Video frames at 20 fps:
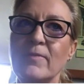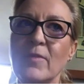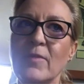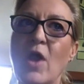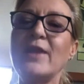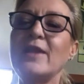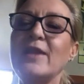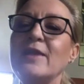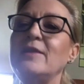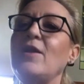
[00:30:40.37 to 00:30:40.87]

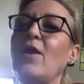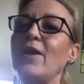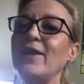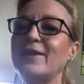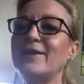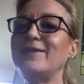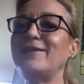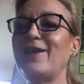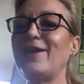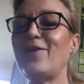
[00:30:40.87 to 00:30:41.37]
I'll
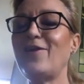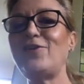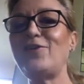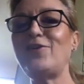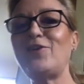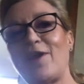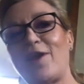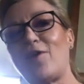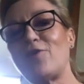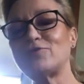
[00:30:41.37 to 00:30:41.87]

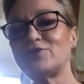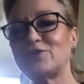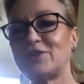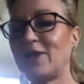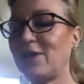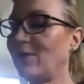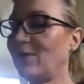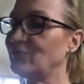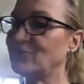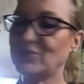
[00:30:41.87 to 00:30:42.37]

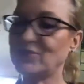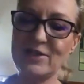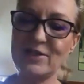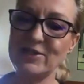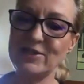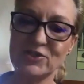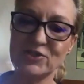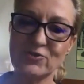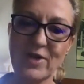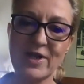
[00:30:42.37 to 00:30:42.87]
tell
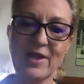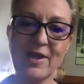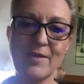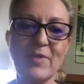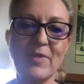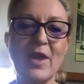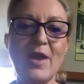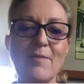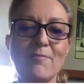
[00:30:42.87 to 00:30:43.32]
you straight up,